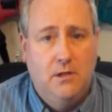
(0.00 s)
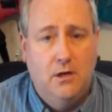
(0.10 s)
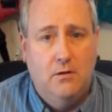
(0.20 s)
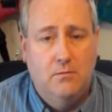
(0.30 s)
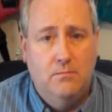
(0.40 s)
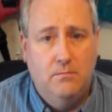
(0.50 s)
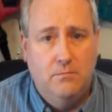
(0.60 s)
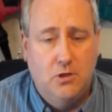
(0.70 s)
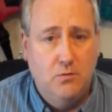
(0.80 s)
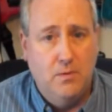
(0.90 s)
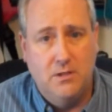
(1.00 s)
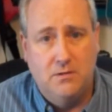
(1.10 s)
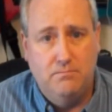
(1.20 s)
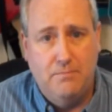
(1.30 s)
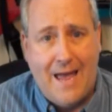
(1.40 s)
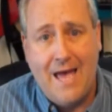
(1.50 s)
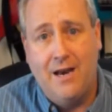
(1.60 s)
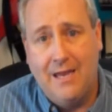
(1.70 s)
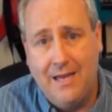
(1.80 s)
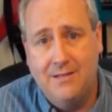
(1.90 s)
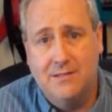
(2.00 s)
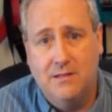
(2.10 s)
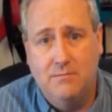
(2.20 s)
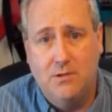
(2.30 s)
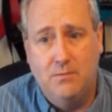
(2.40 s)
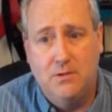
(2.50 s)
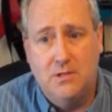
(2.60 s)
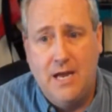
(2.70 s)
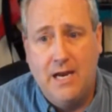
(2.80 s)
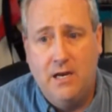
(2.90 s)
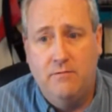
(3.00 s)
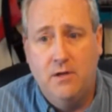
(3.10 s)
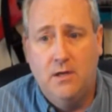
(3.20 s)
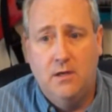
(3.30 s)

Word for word: you know, too much bad against them, too much negative,